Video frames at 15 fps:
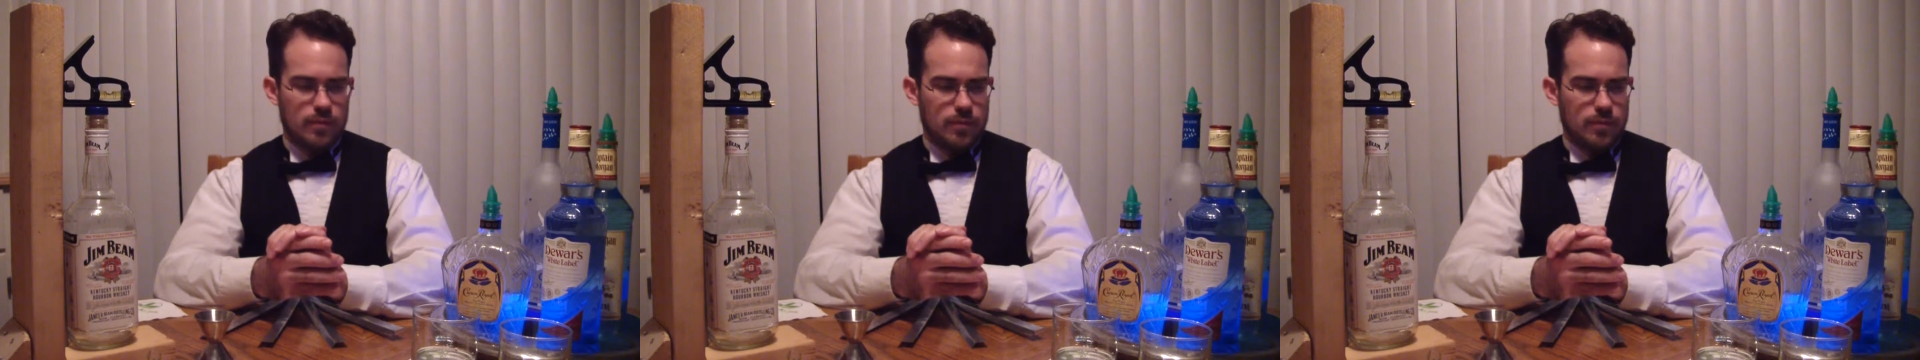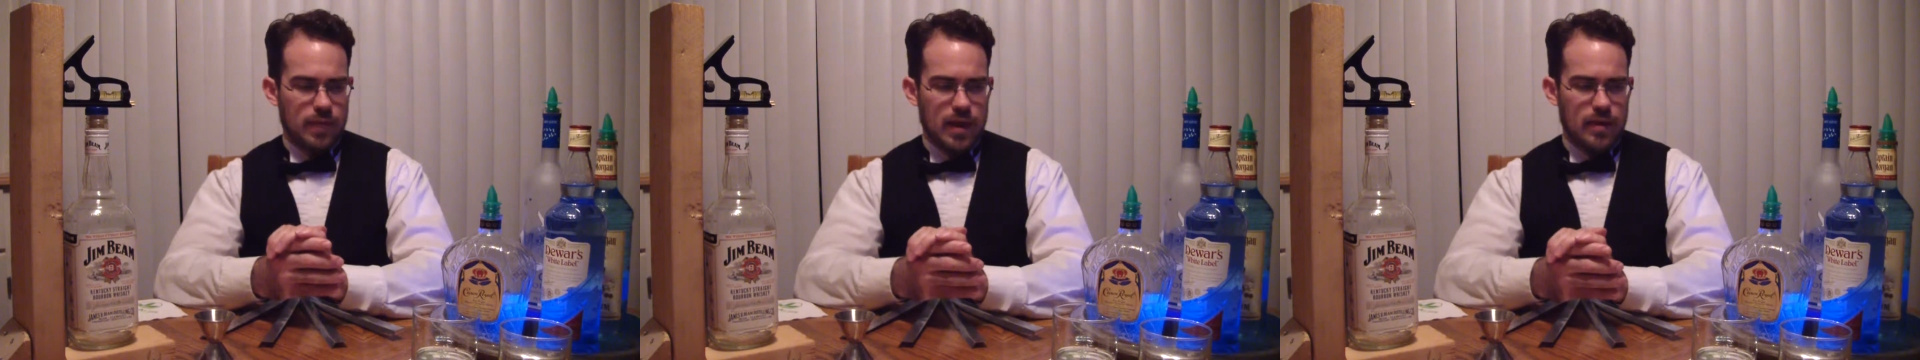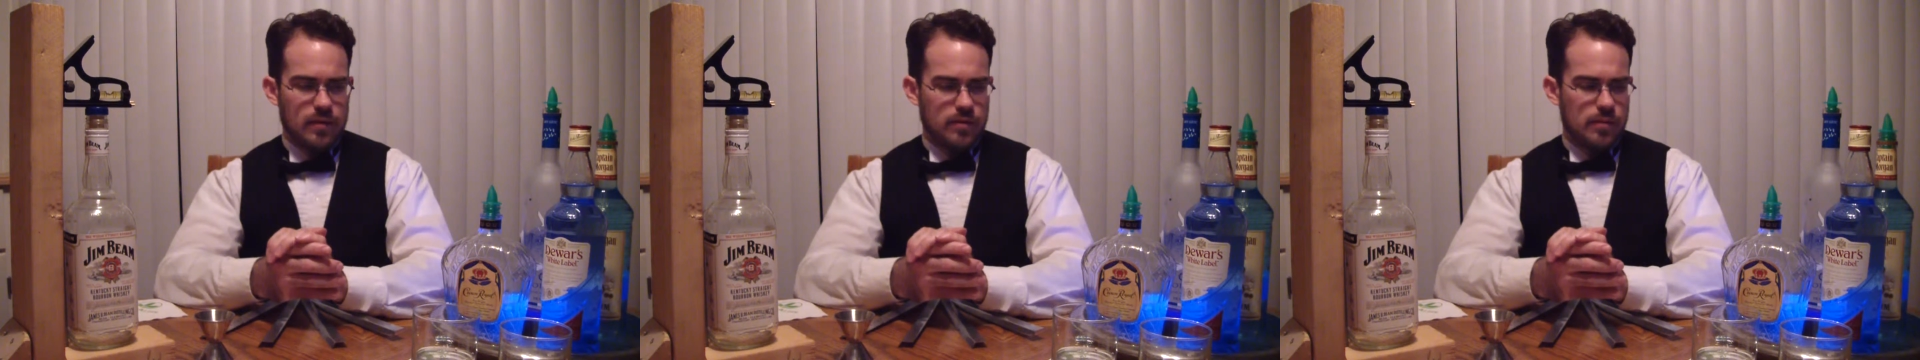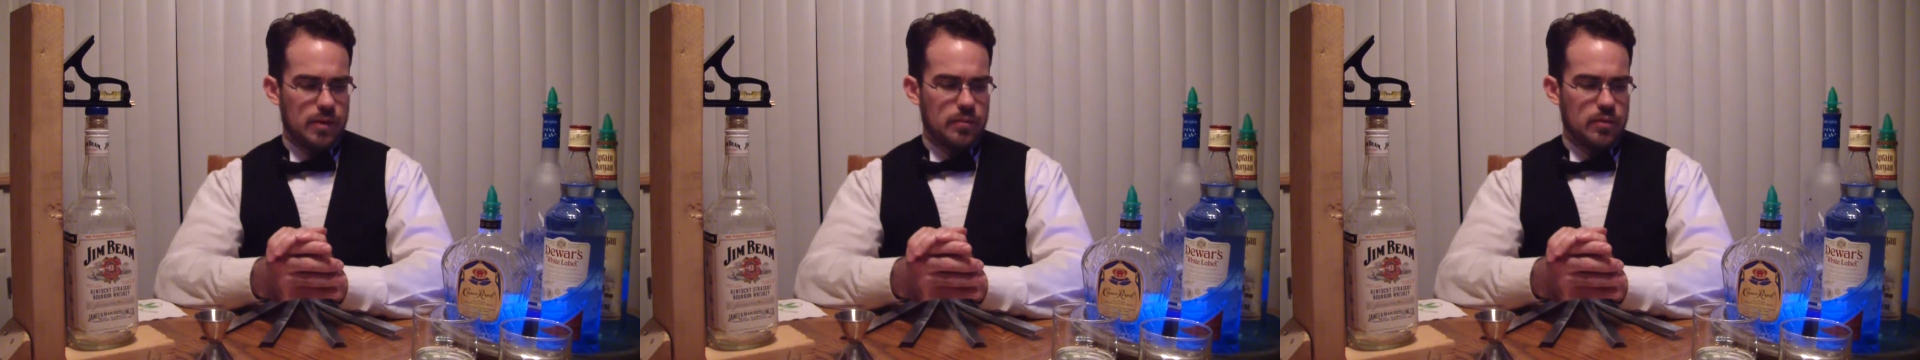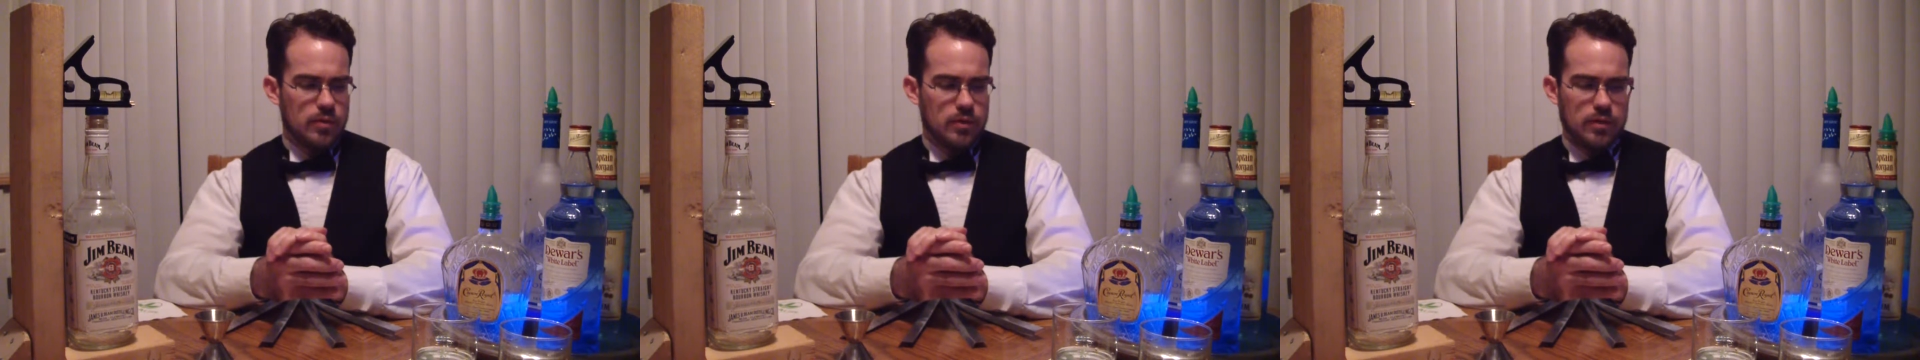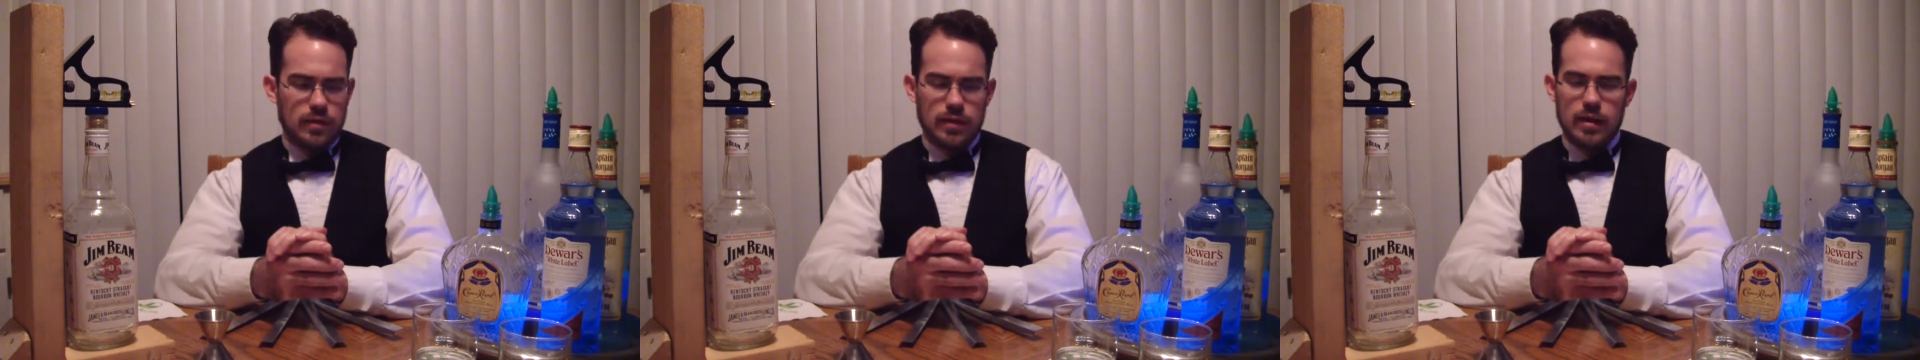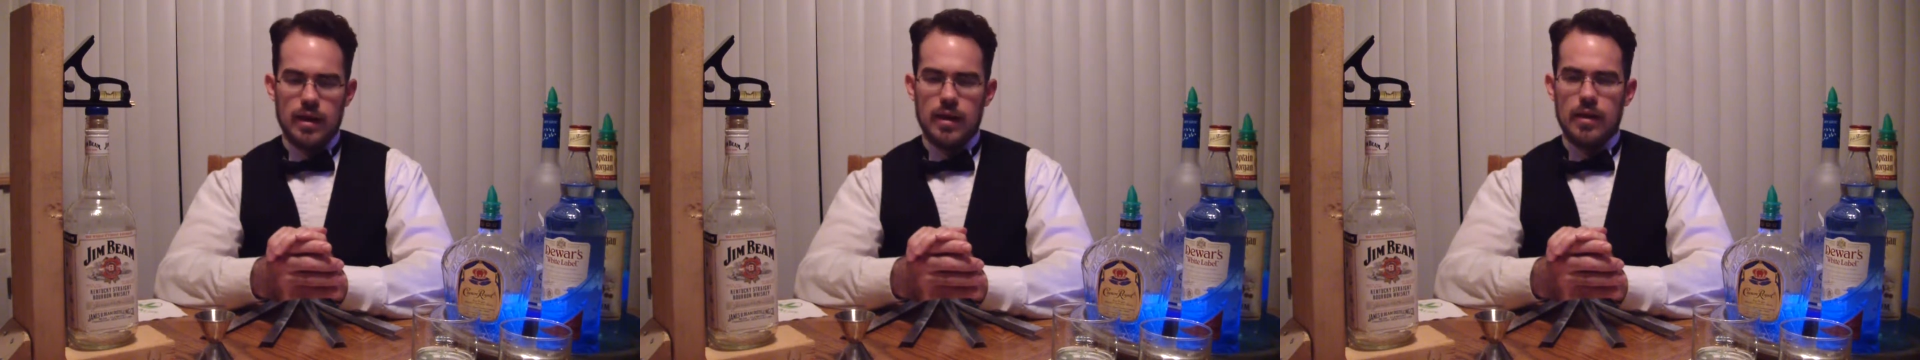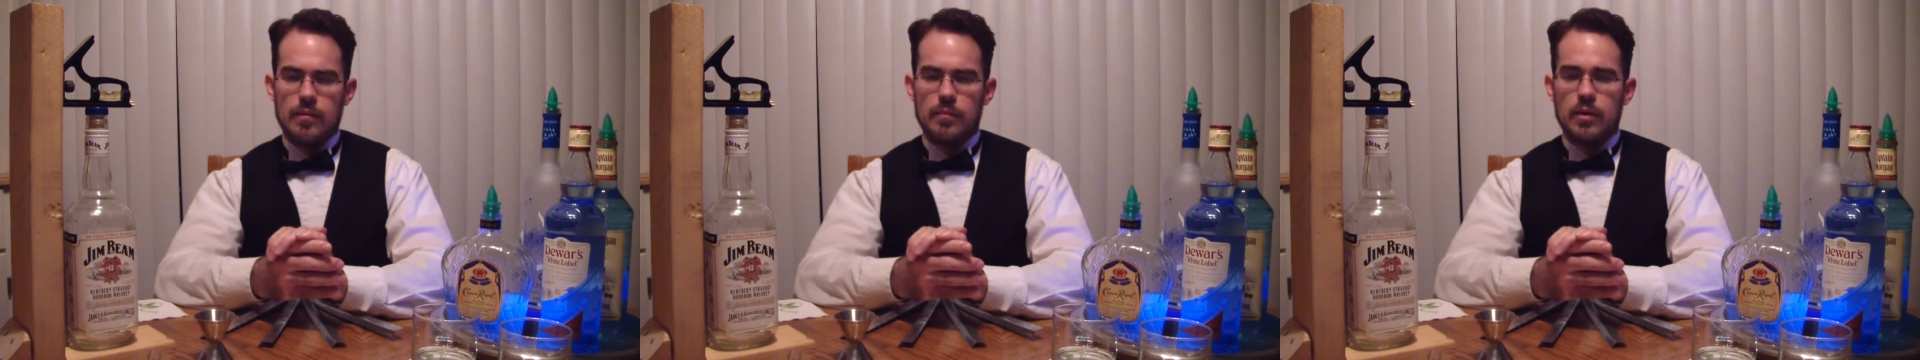balanced my book,
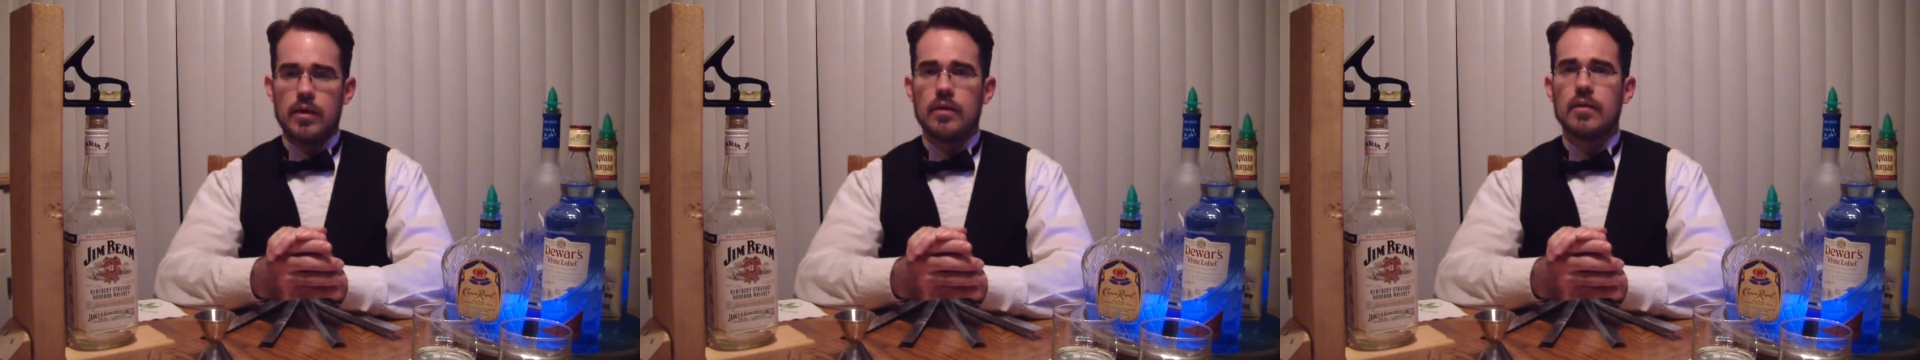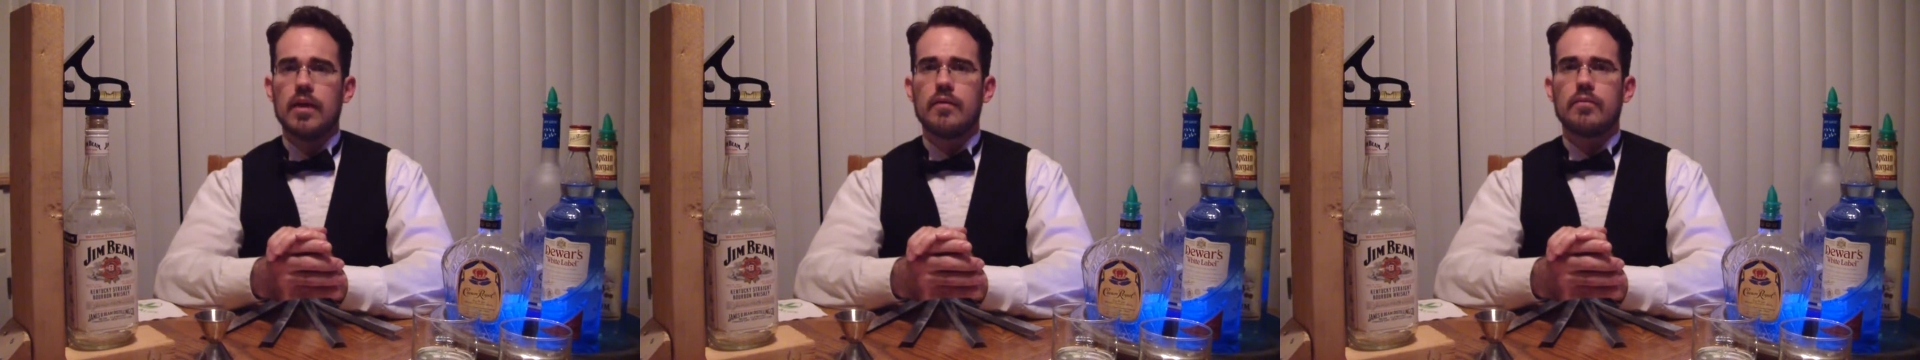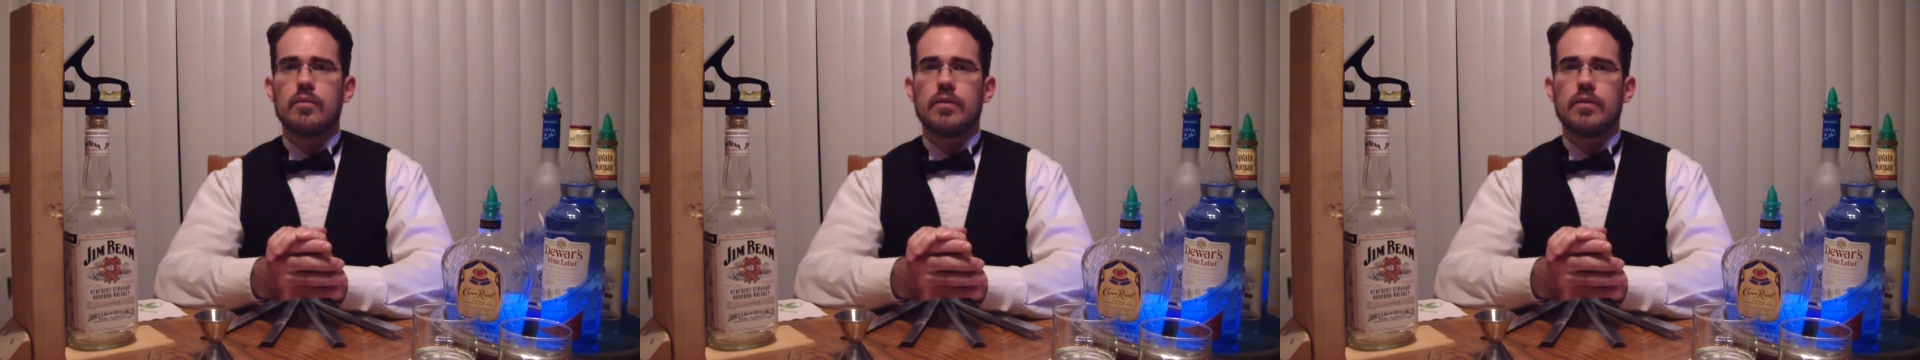but left